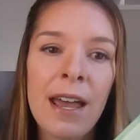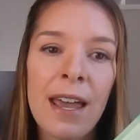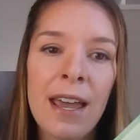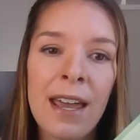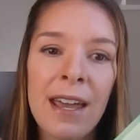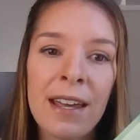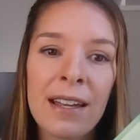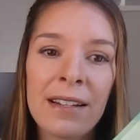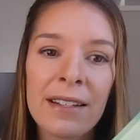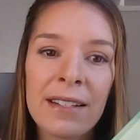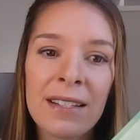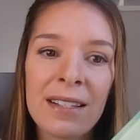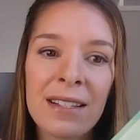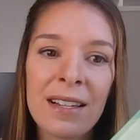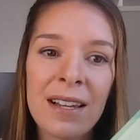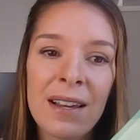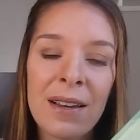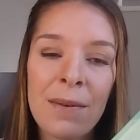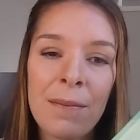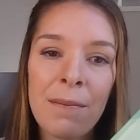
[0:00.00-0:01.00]

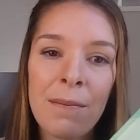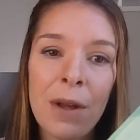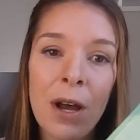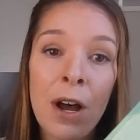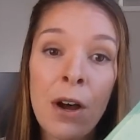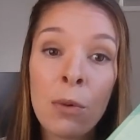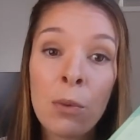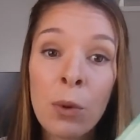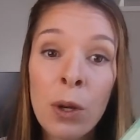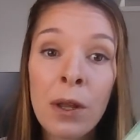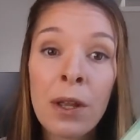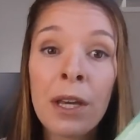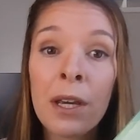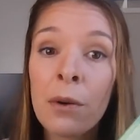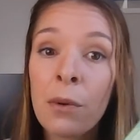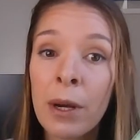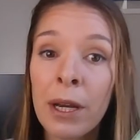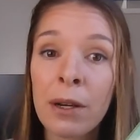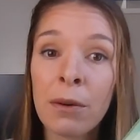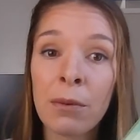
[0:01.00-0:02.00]
It's a really
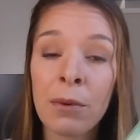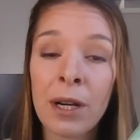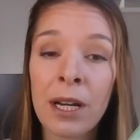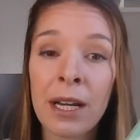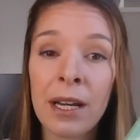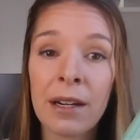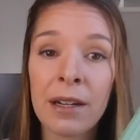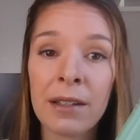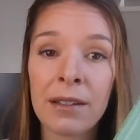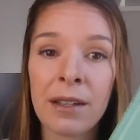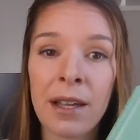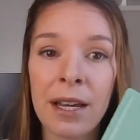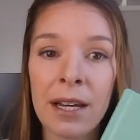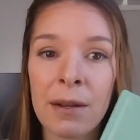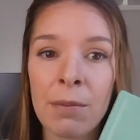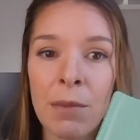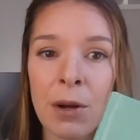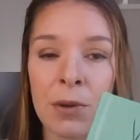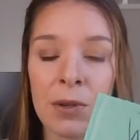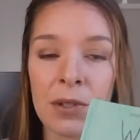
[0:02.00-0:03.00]
quick read,
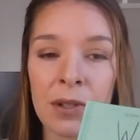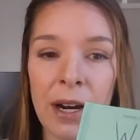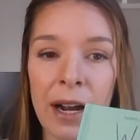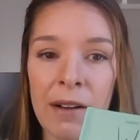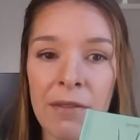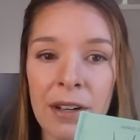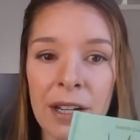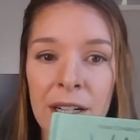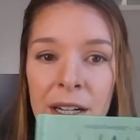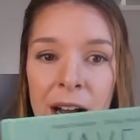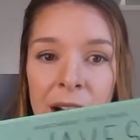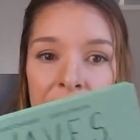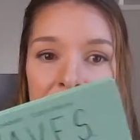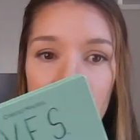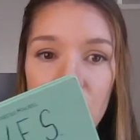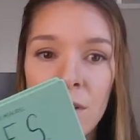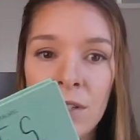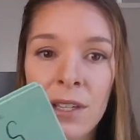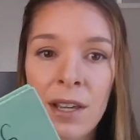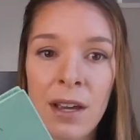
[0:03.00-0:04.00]
like most graphic
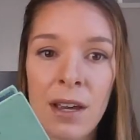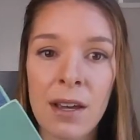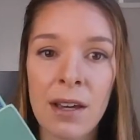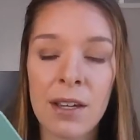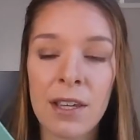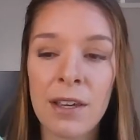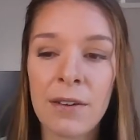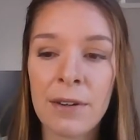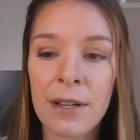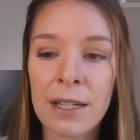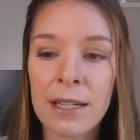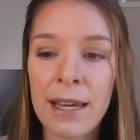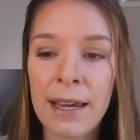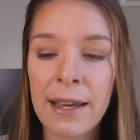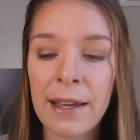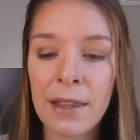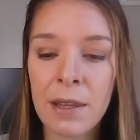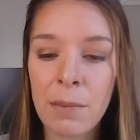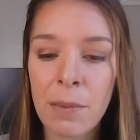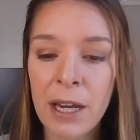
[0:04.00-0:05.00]
novels. You can
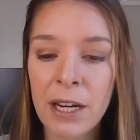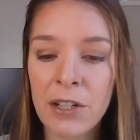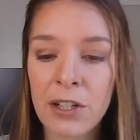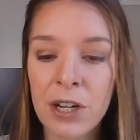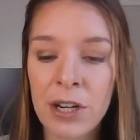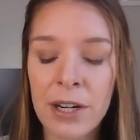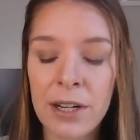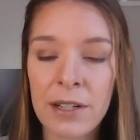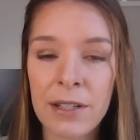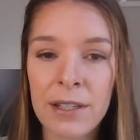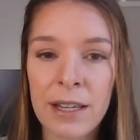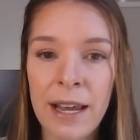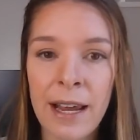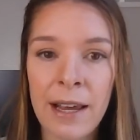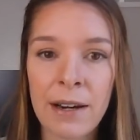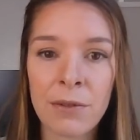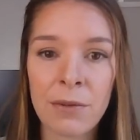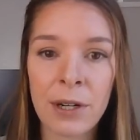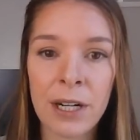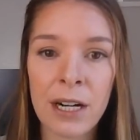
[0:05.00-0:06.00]
take in the pictures
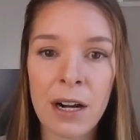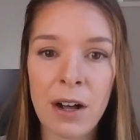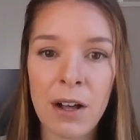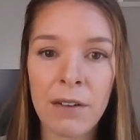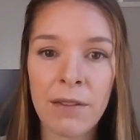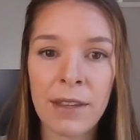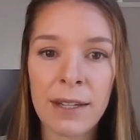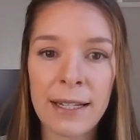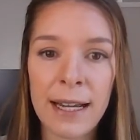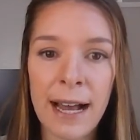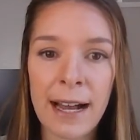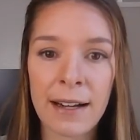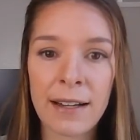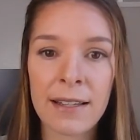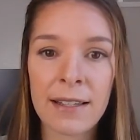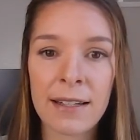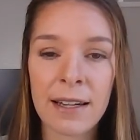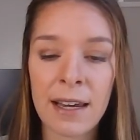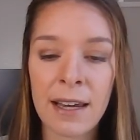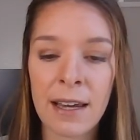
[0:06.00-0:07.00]
and read all of the
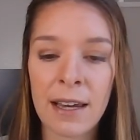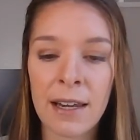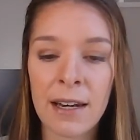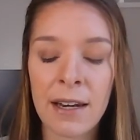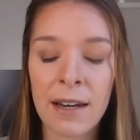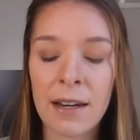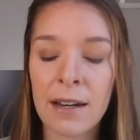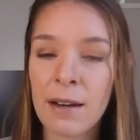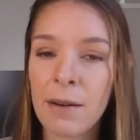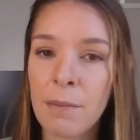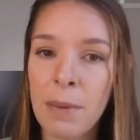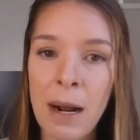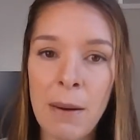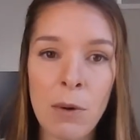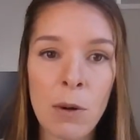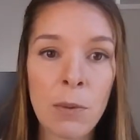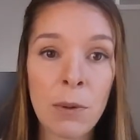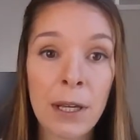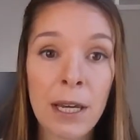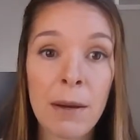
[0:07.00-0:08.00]
text in
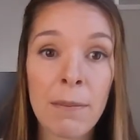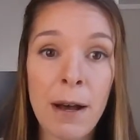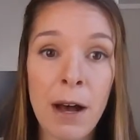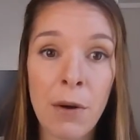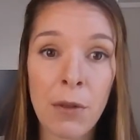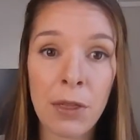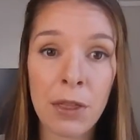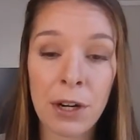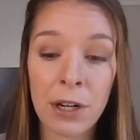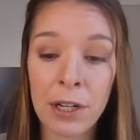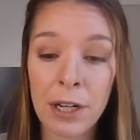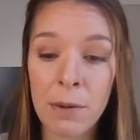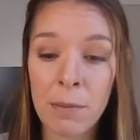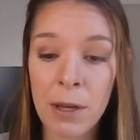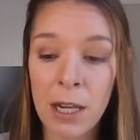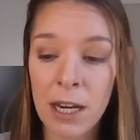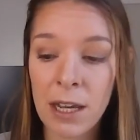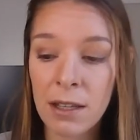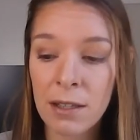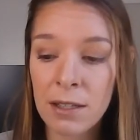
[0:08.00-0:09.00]
probably about 30
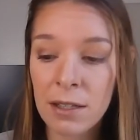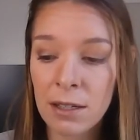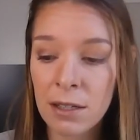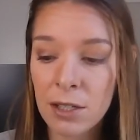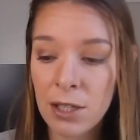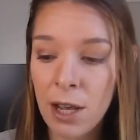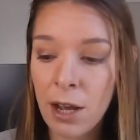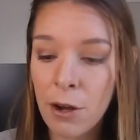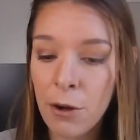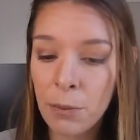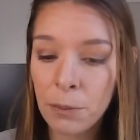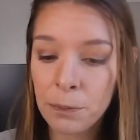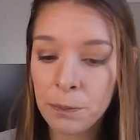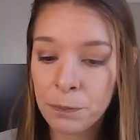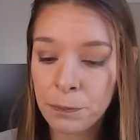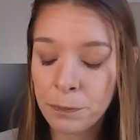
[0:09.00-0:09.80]
minutes or so.